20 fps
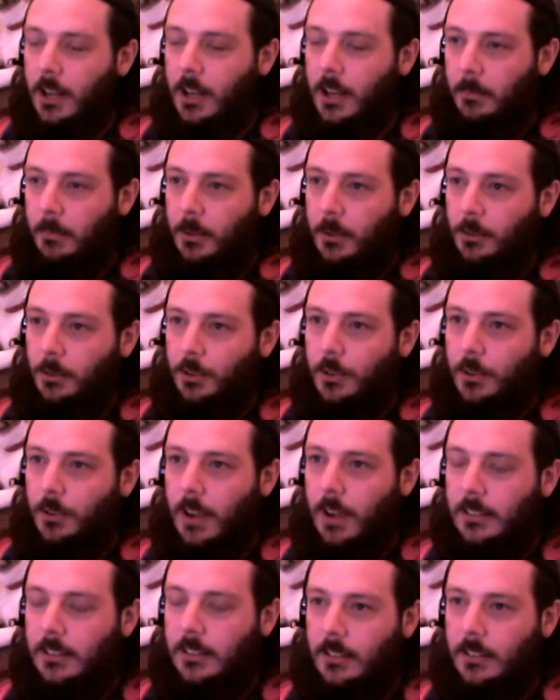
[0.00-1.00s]
club that was
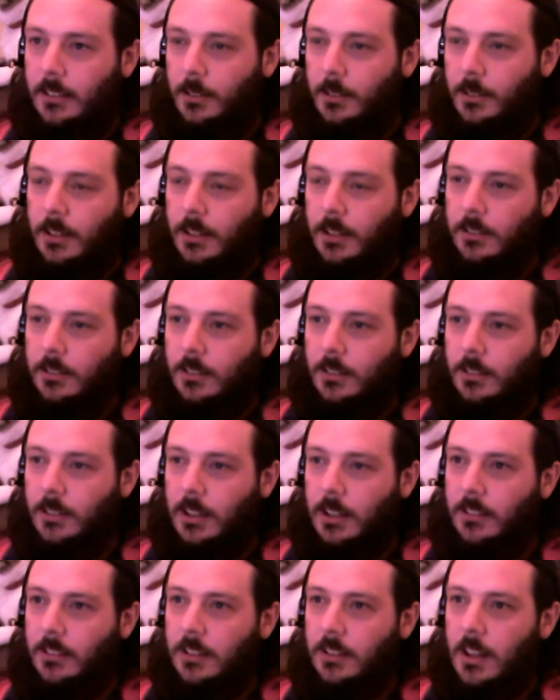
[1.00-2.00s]
created in
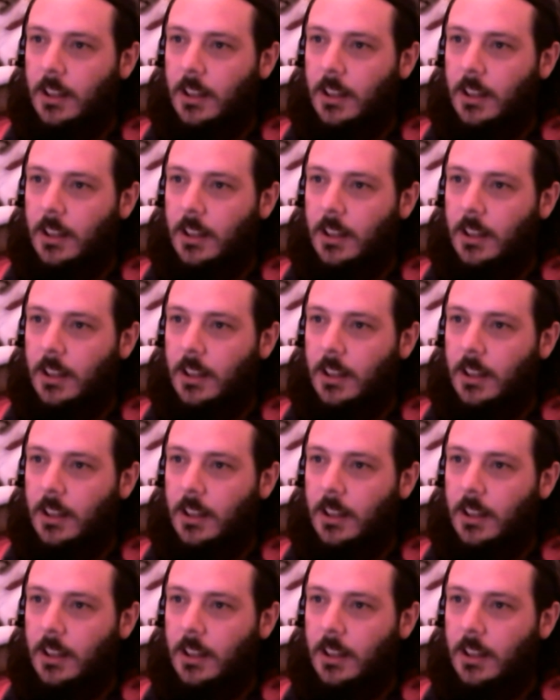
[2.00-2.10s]
2006.